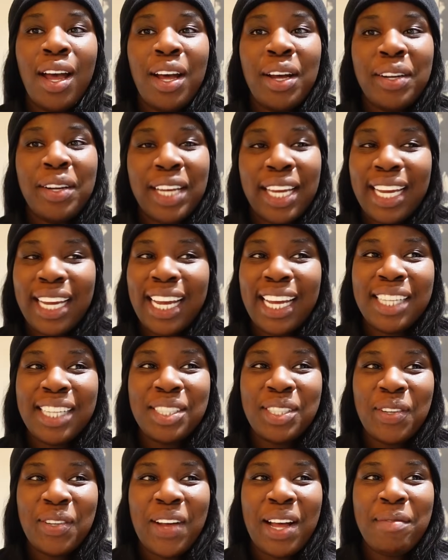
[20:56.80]
Okay, guys,
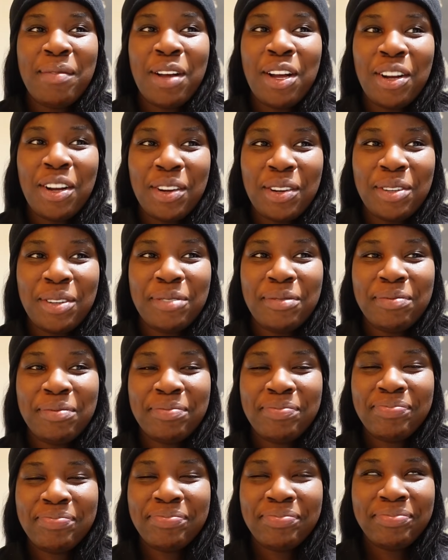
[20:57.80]
so I'm home.
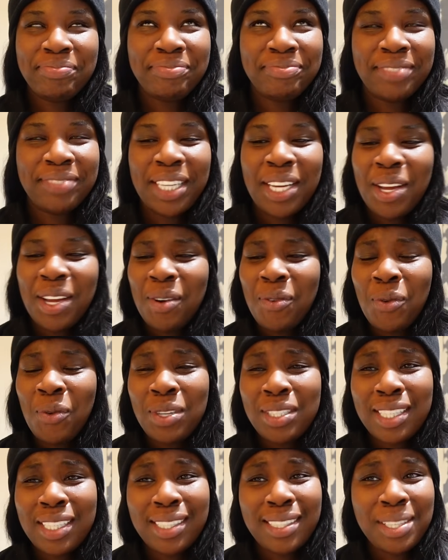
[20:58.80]

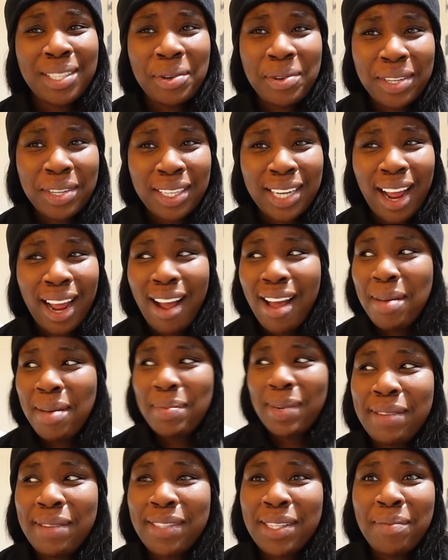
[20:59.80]
Water's so good. I can't
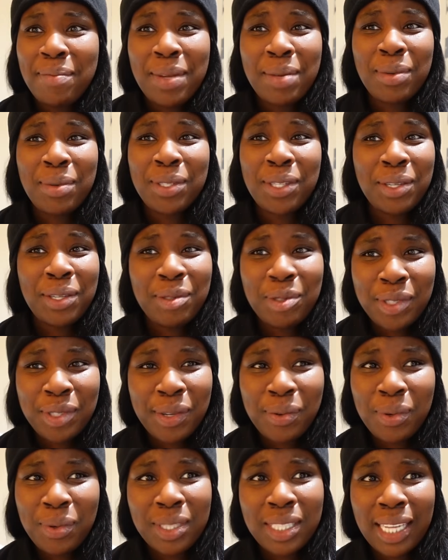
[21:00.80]
some people don't
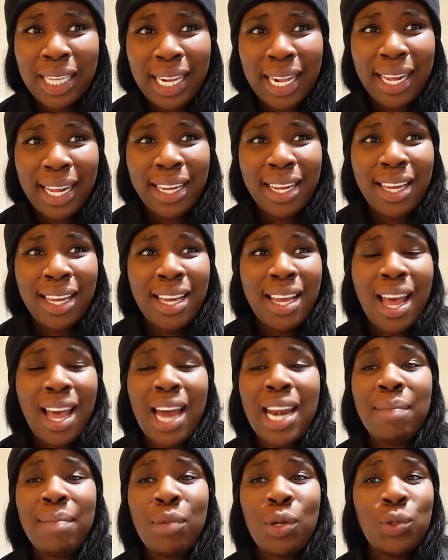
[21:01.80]
drink water. Like,
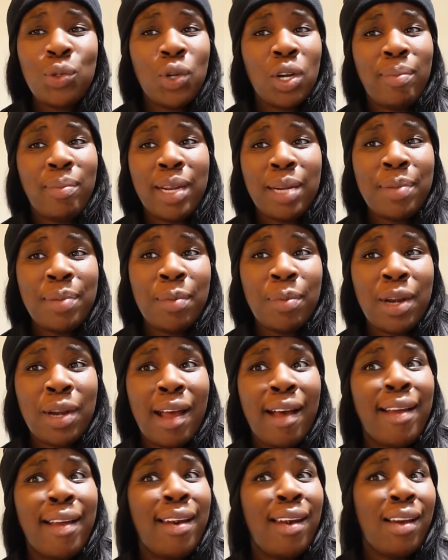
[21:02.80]
and I'm not talking about the people that
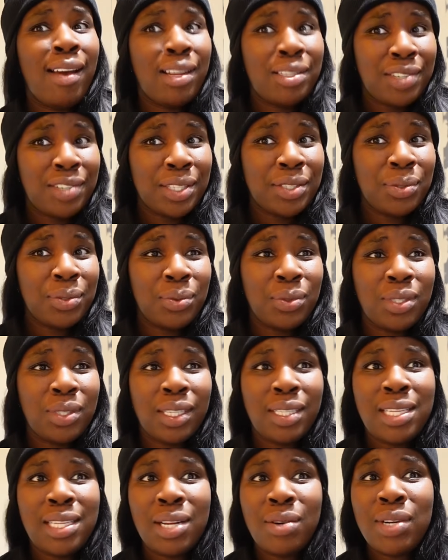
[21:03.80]
are allergic to water,
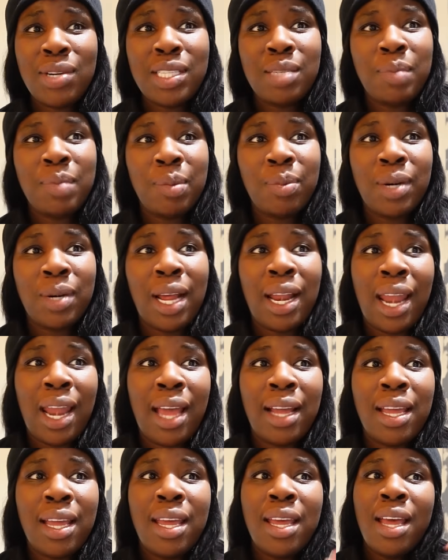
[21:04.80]
because I know there's some people that
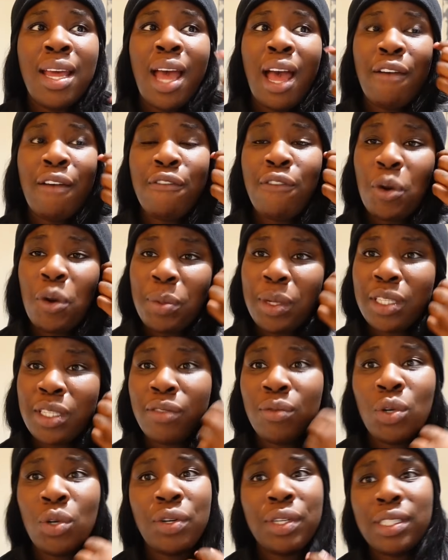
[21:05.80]
like have phobias
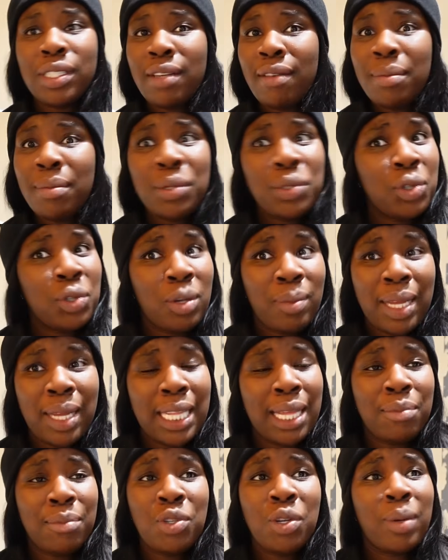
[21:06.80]
of water and stuff. I'm not talking about
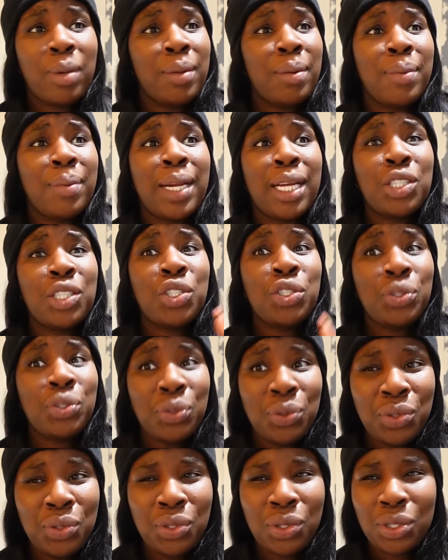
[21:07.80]
them. I'm talking about people that
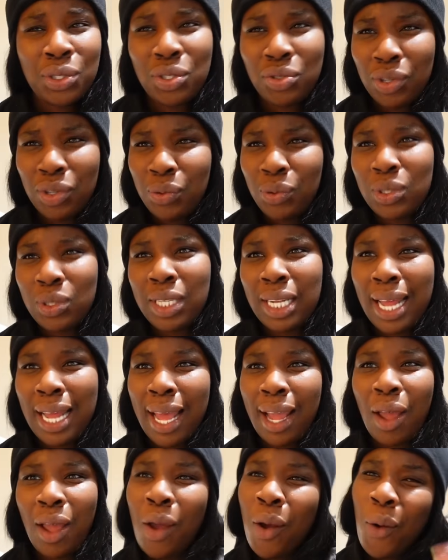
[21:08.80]
choose not to drink water.
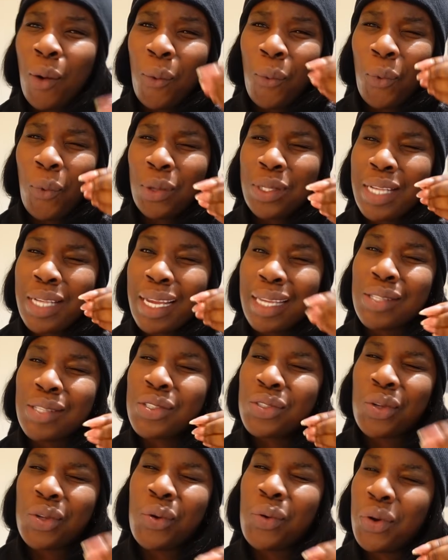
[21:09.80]
Like, water is
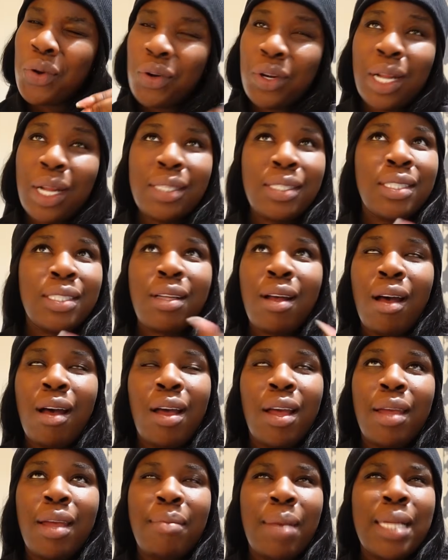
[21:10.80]
so good. I just
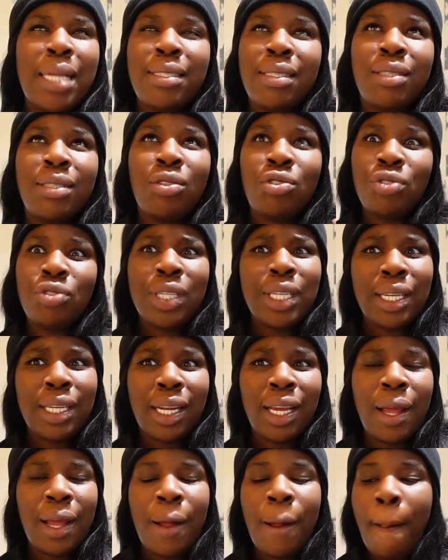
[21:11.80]
can't imagine not drinking
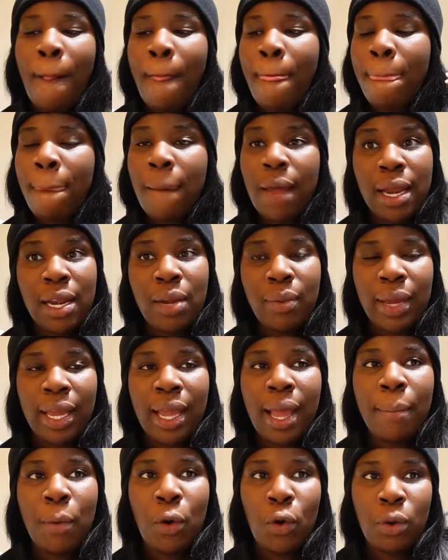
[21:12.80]
it. Anyway,
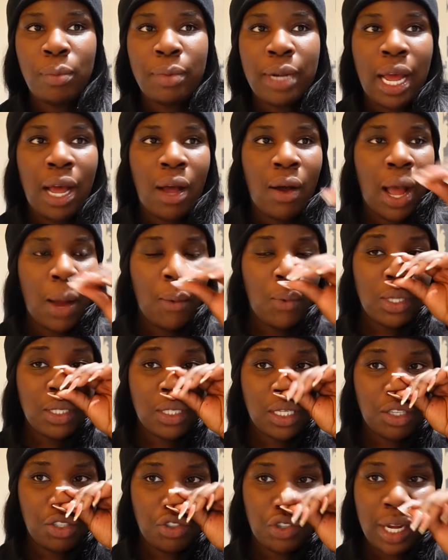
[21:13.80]
I'm home now. I was
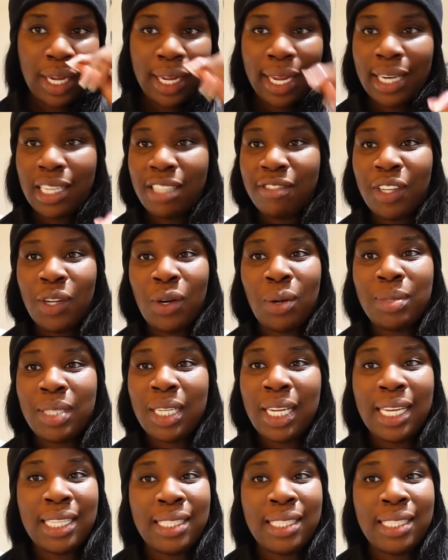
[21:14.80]
gonna try and get this video up today.